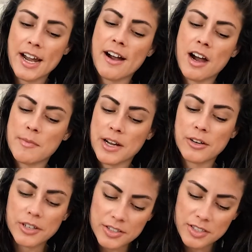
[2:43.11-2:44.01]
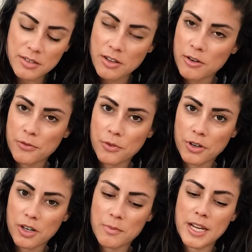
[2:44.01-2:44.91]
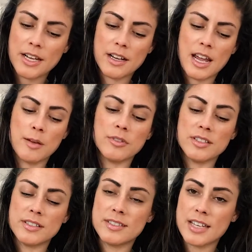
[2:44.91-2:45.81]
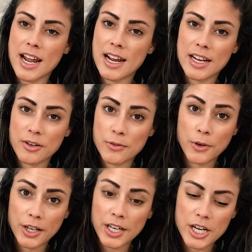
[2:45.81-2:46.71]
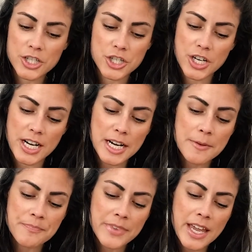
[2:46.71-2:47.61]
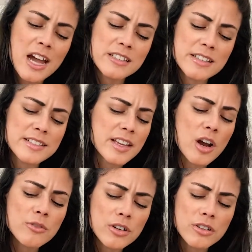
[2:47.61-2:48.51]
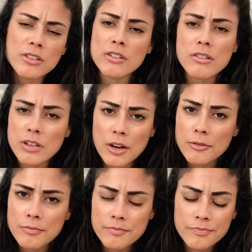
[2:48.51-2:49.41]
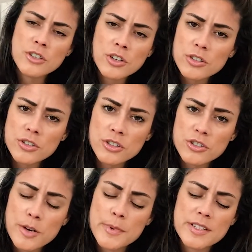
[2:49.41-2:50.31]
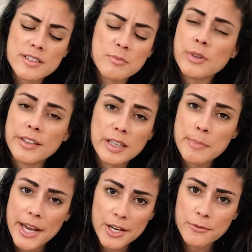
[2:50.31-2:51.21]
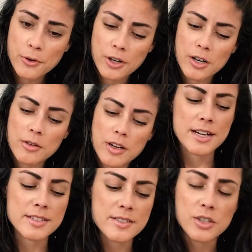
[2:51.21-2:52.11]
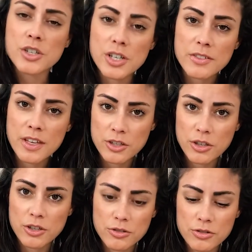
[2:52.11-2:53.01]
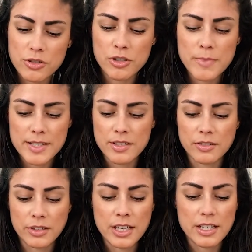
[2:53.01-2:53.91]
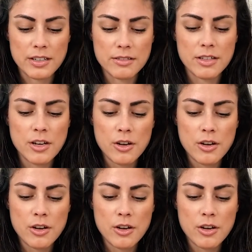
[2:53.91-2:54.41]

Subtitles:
How am I going to afford being able to stay in a foreign country? And then they said, oh, no. Your trip is completely paid for as the cook that you're basically